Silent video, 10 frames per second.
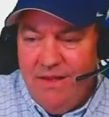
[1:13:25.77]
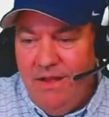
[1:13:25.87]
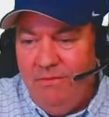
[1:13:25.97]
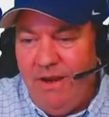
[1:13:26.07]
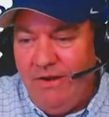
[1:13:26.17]

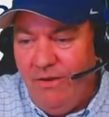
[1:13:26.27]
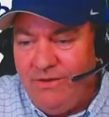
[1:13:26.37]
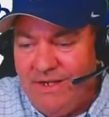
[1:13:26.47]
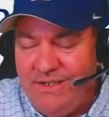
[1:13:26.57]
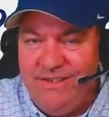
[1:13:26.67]
My
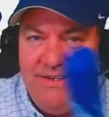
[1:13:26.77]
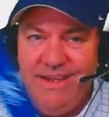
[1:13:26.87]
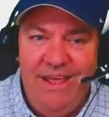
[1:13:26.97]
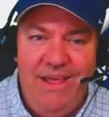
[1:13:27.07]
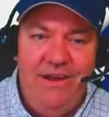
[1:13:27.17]
nose itches
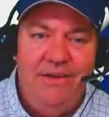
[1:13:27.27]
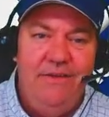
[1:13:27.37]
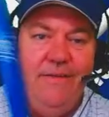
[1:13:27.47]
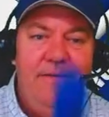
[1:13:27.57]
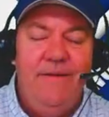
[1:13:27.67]
again.
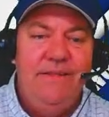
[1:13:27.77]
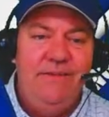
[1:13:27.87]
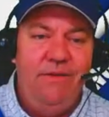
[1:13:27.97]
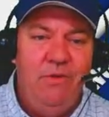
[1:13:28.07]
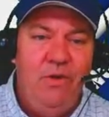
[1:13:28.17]

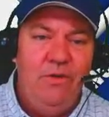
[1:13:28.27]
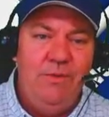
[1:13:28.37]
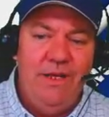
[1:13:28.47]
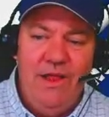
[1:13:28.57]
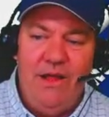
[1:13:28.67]
Someone owes
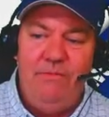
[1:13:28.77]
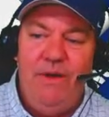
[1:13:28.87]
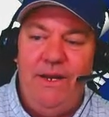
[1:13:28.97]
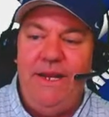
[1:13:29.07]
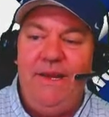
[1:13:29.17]
me a lot of
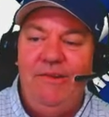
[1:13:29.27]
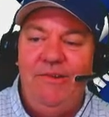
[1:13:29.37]
money.